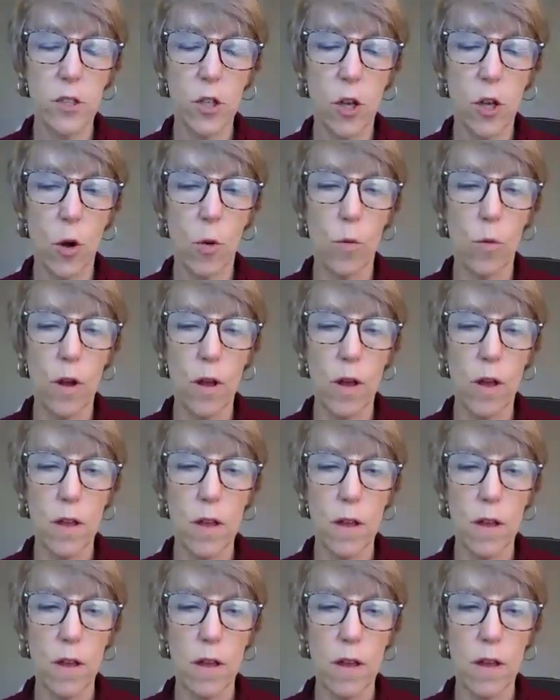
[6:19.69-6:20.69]
So
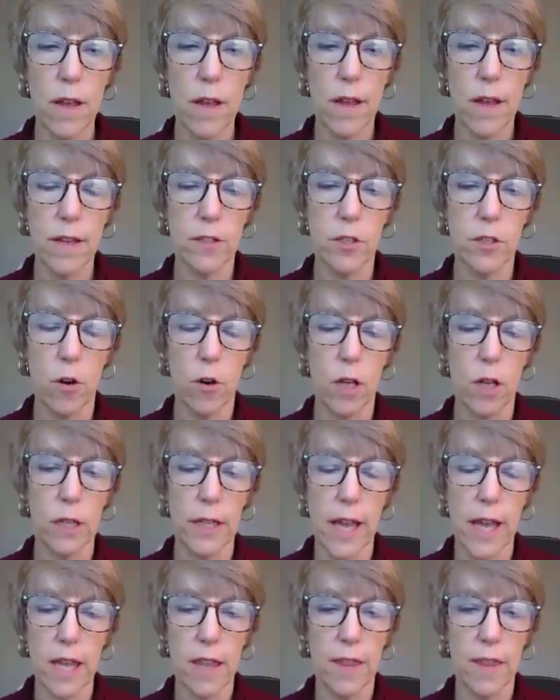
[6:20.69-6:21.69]
is there a
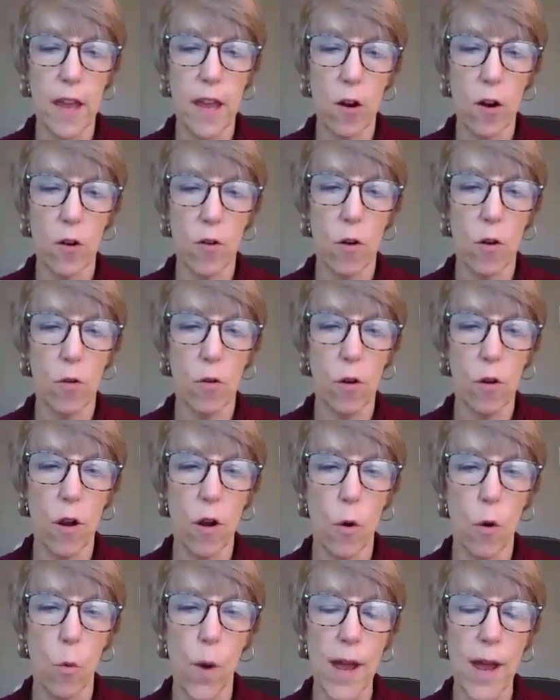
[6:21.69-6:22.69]
link there or
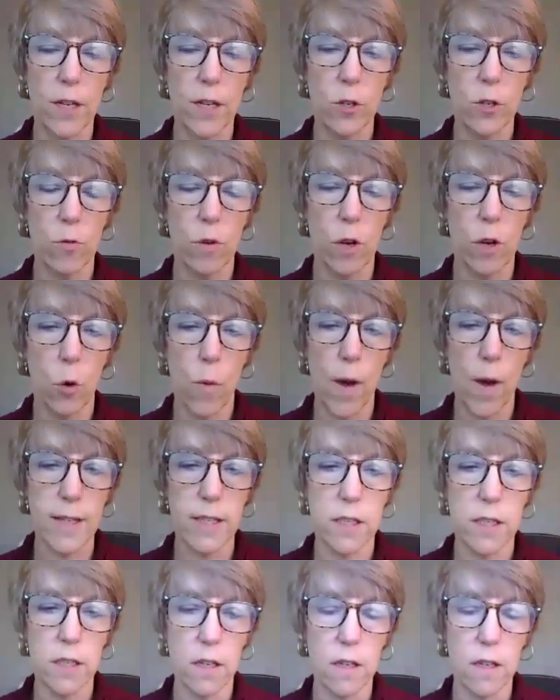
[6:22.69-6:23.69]
a way to
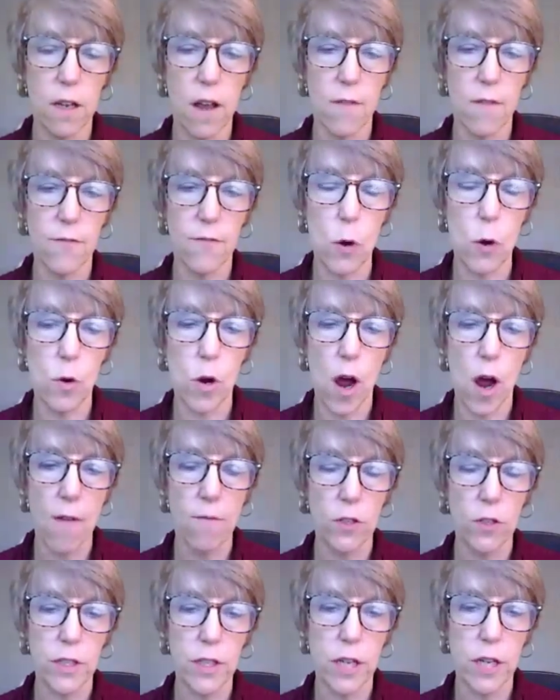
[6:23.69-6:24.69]
request a phone
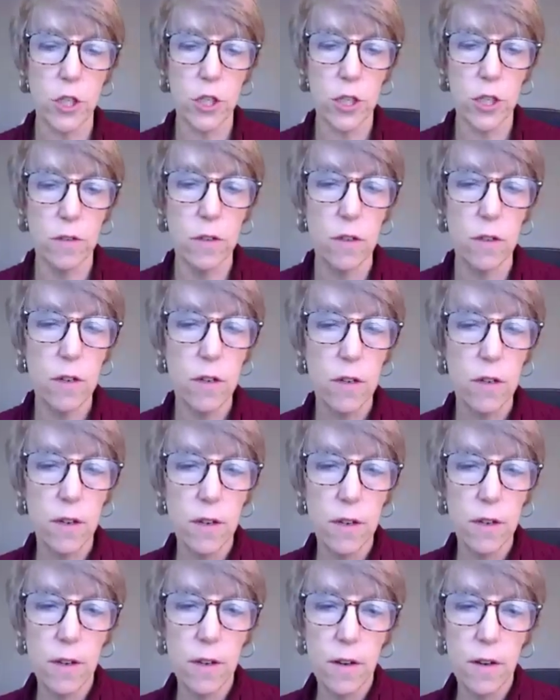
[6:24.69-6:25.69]
conversation
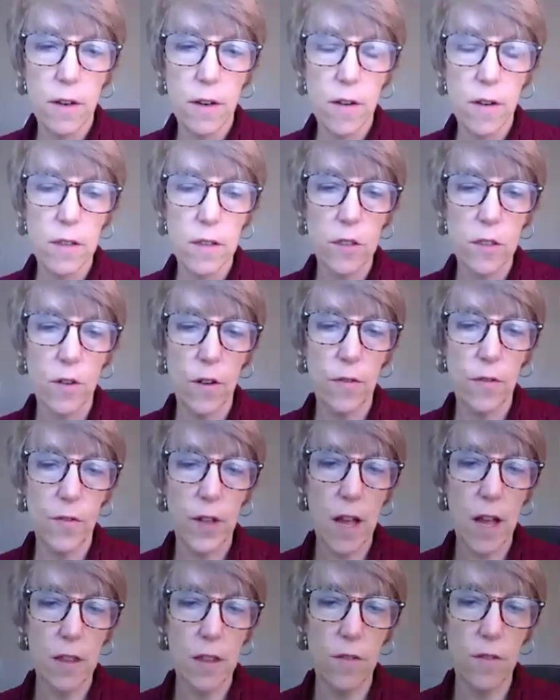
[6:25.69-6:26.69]
to
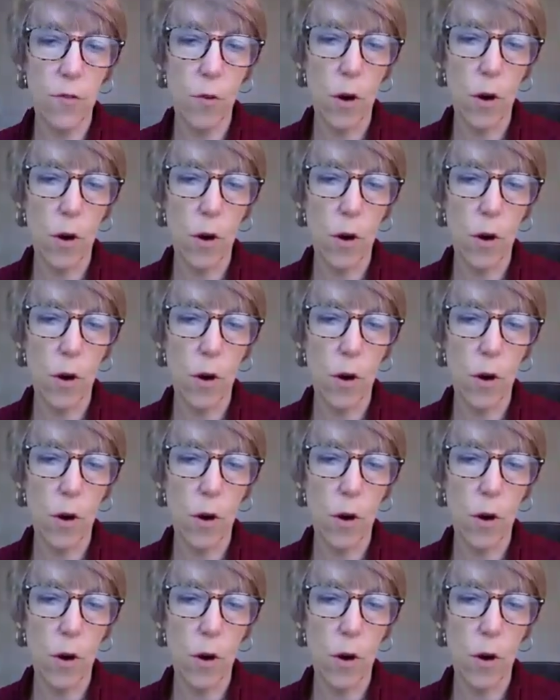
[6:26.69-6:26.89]
fill out the